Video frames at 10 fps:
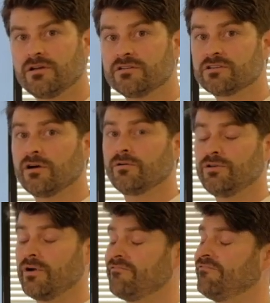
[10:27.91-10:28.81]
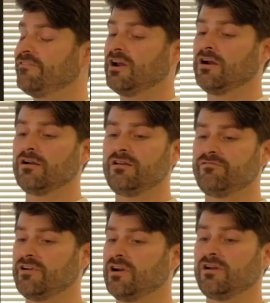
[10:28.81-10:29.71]
So you have very,
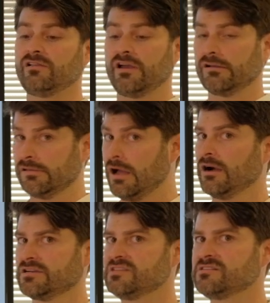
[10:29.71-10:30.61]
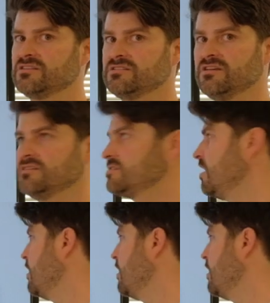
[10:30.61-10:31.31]
very long distances